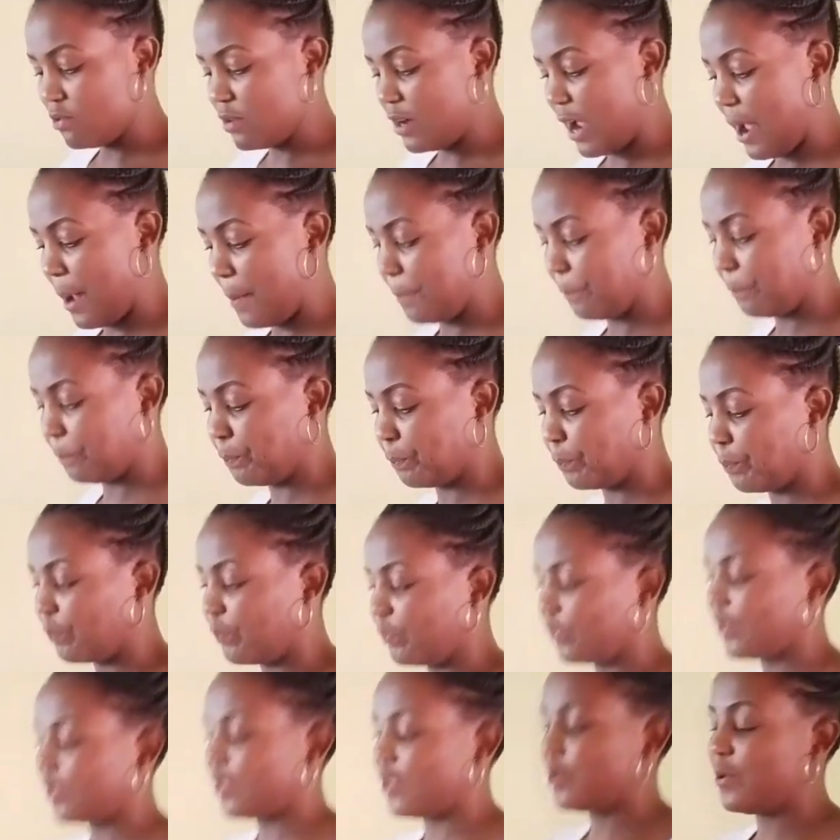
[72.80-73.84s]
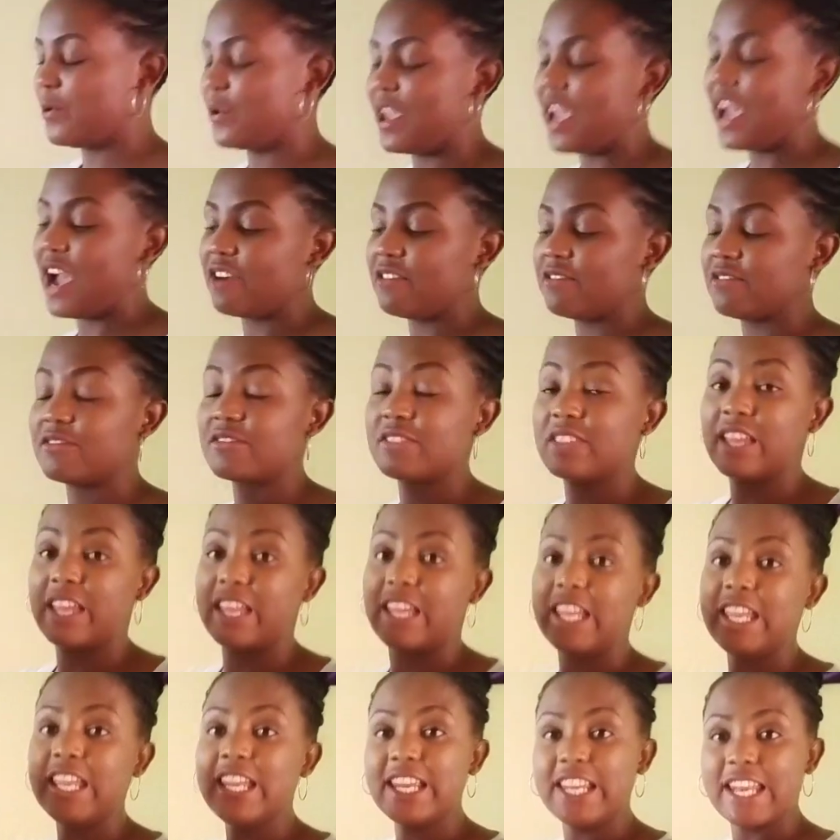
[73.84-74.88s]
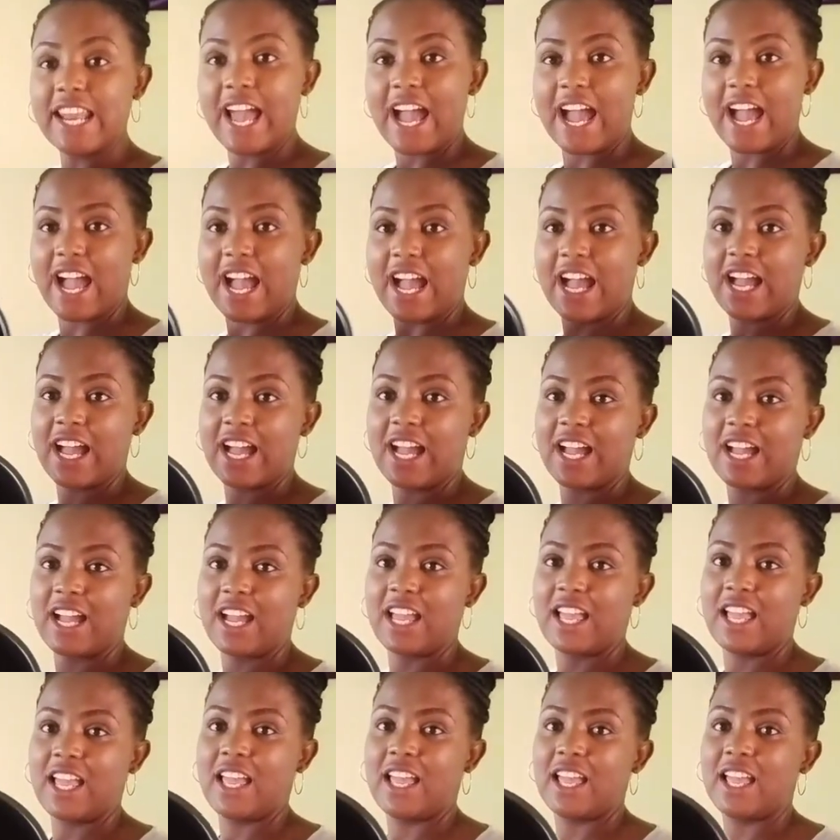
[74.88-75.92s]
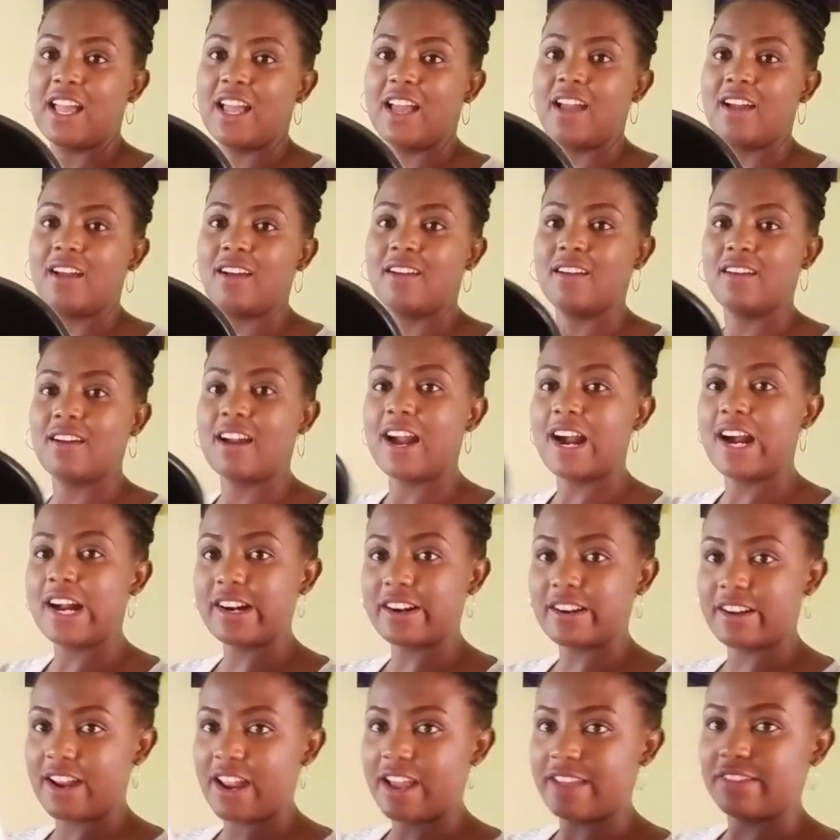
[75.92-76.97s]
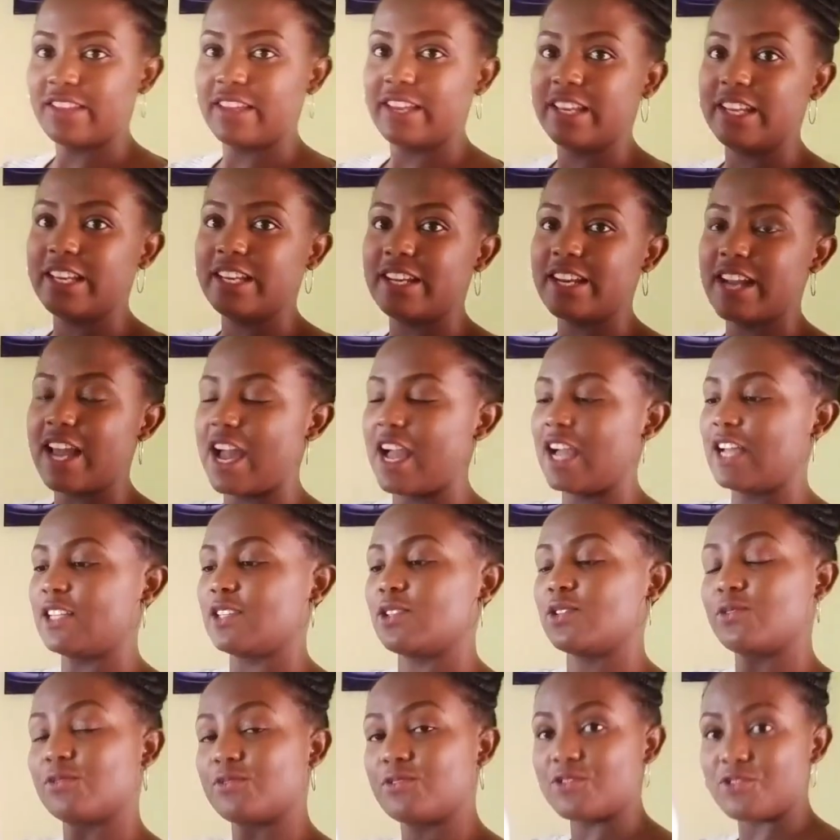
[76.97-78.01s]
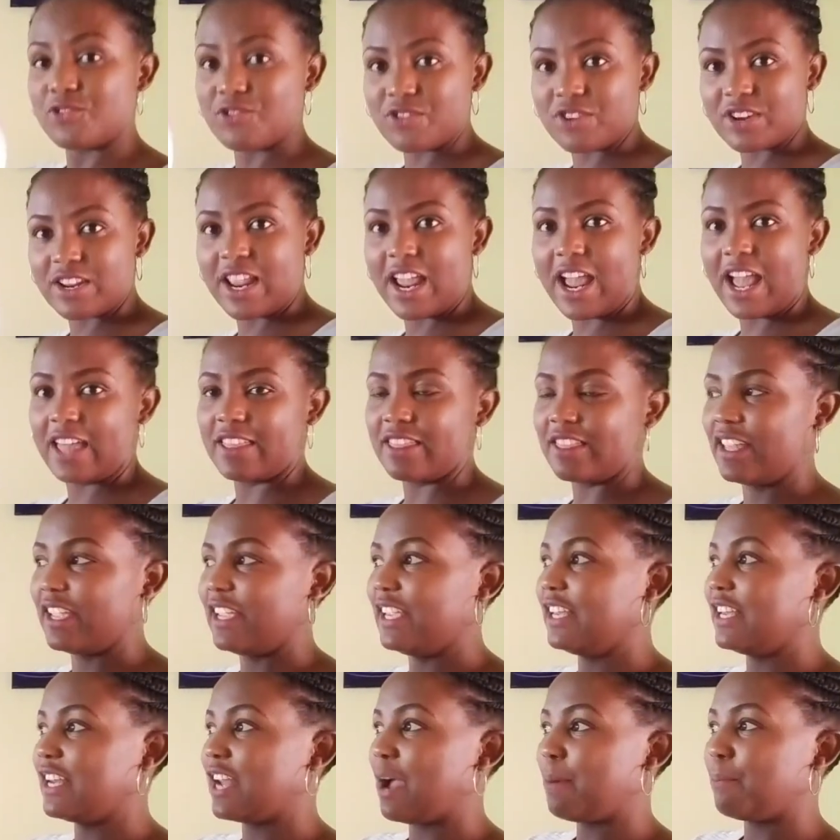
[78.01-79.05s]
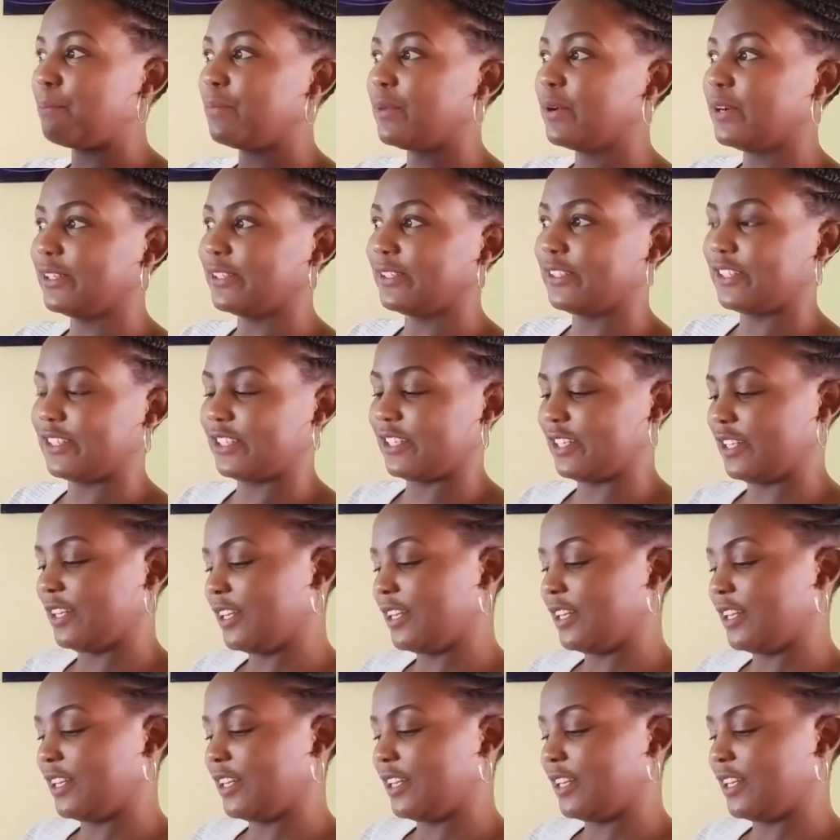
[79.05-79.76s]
cooker? We have the inner carrier, the inner sufuria, the inner pot,